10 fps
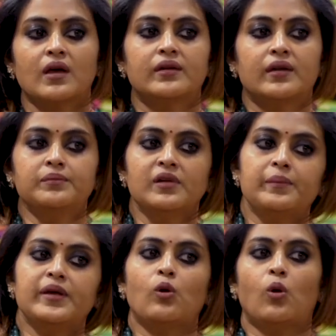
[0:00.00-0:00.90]
Kattam
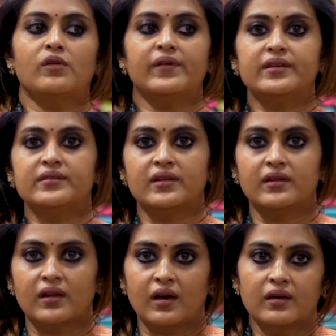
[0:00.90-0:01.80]
will be always in
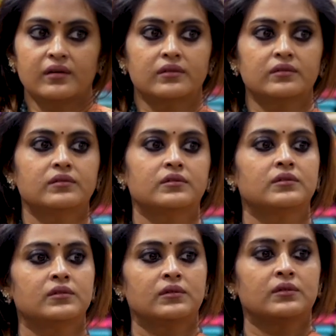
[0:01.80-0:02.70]
uh,
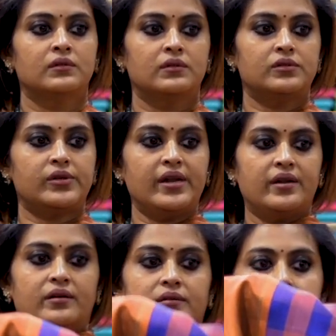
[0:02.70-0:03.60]
trend.
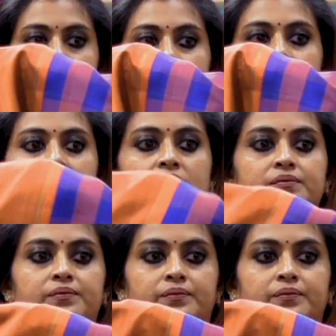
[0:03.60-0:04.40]
See?